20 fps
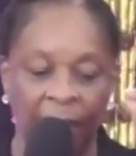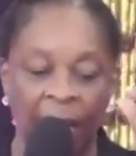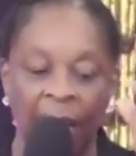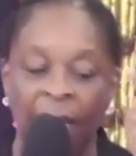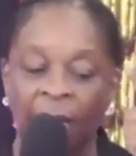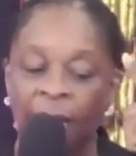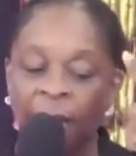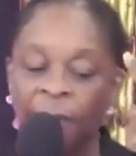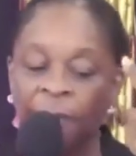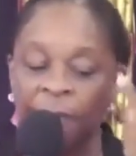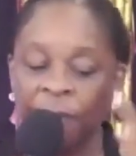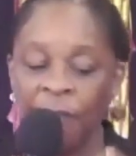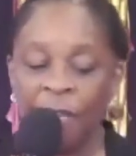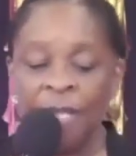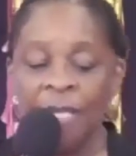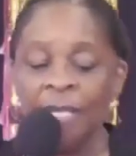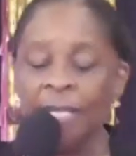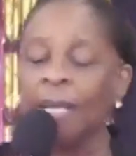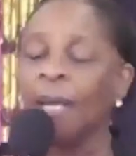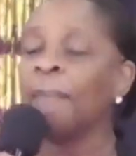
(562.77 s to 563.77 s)
The
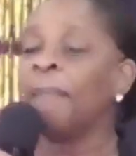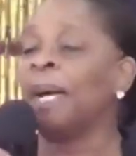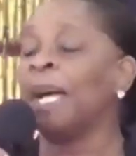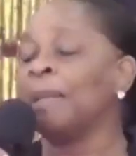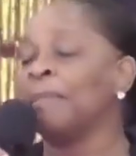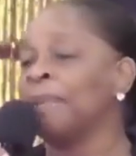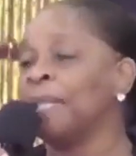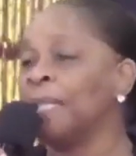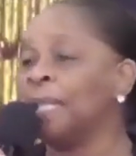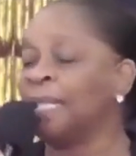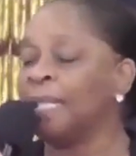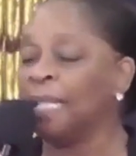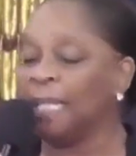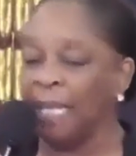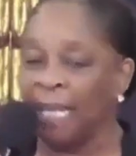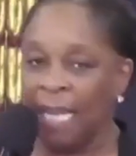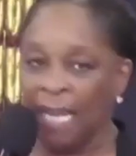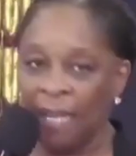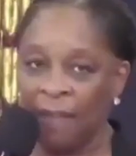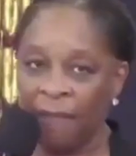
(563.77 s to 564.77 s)
first commandment that He
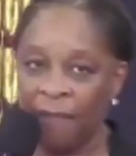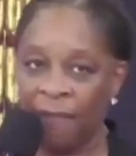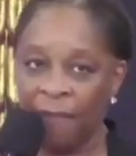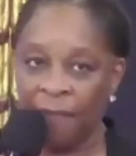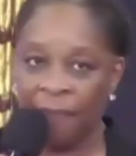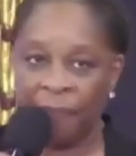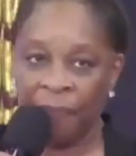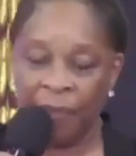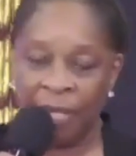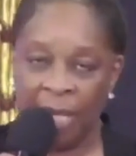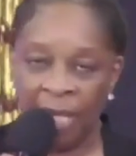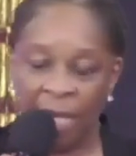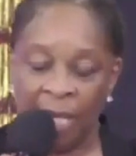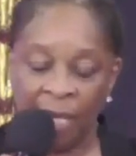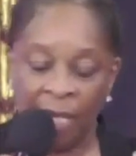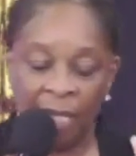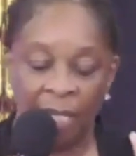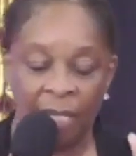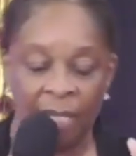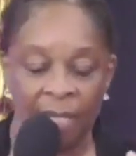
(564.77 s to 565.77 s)
gave
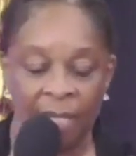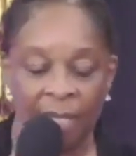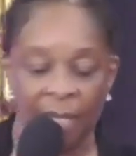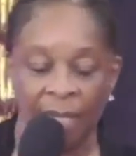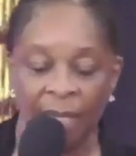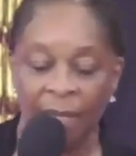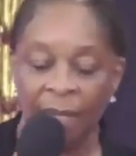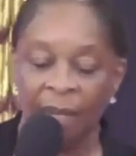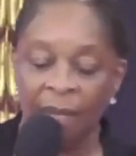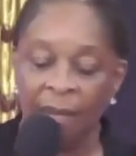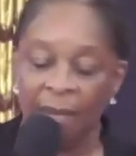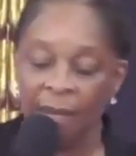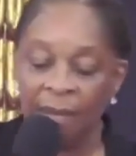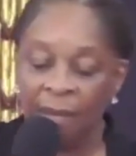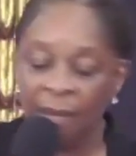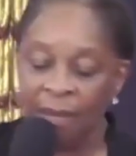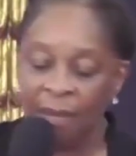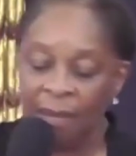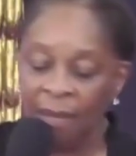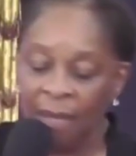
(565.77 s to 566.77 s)

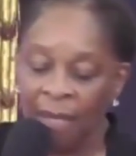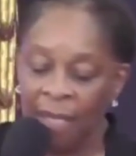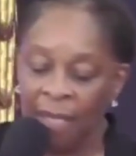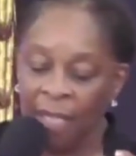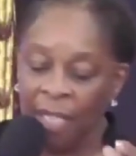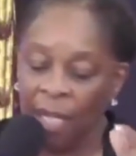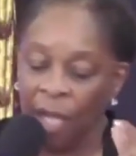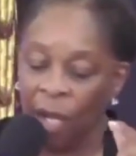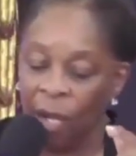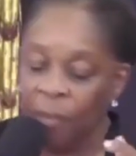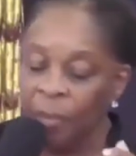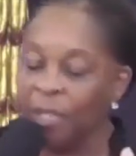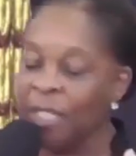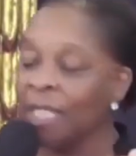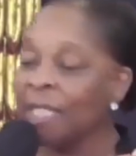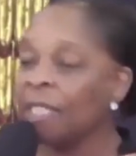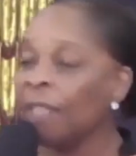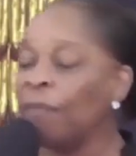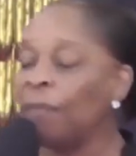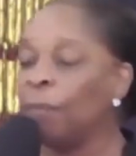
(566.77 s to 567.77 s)
concerns the
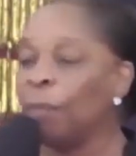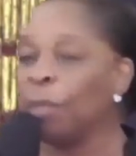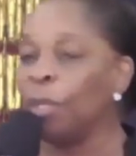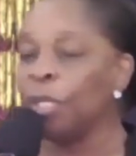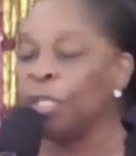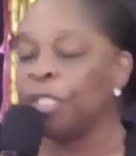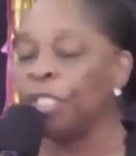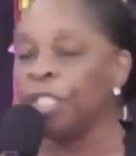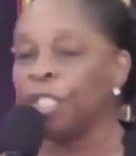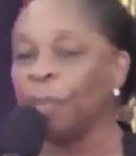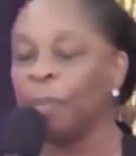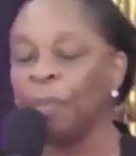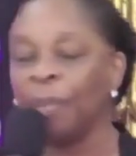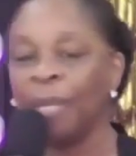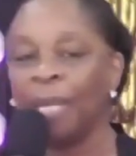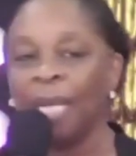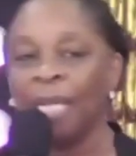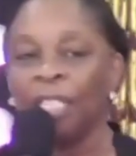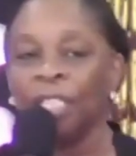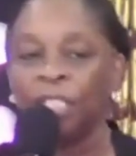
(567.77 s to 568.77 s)
object of worship,
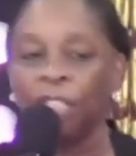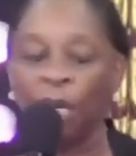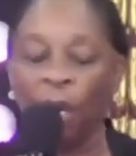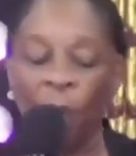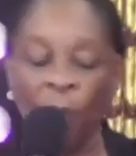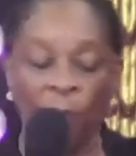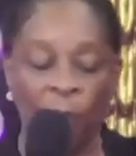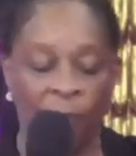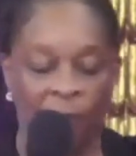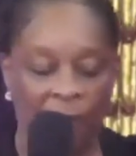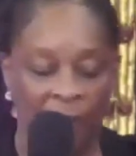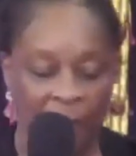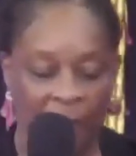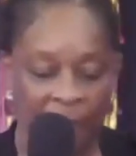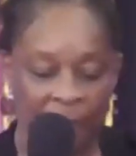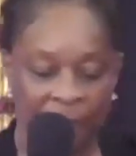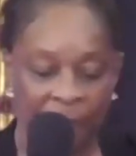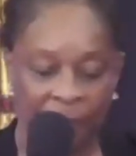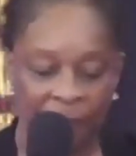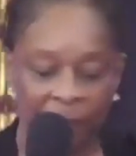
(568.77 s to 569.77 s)
Jehovah.
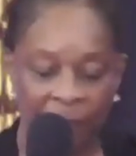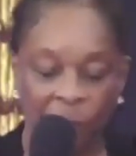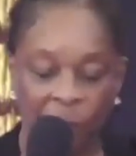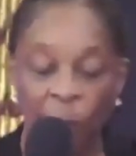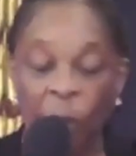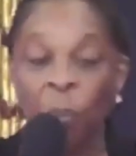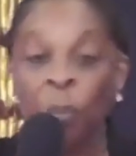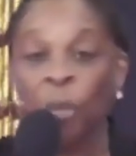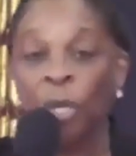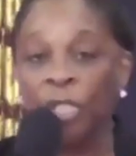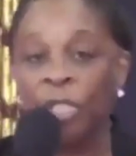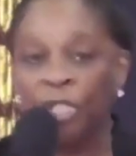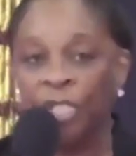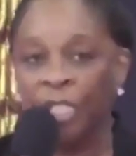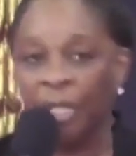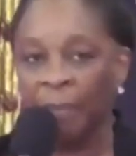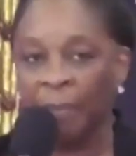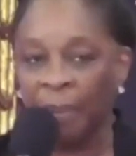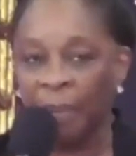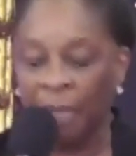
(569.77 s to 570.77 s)
We
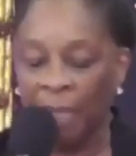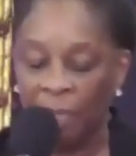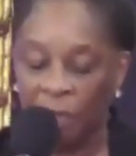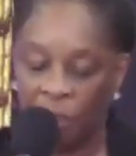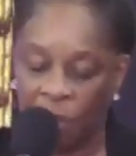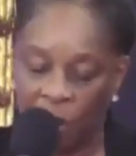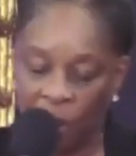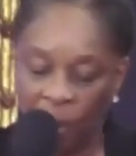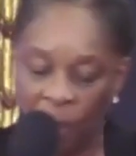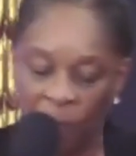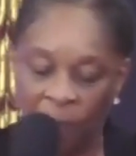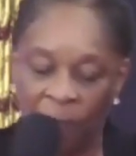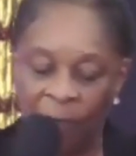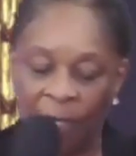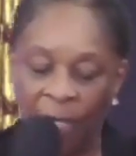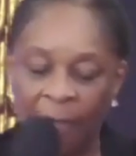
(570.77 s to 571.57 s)
worship Jehovah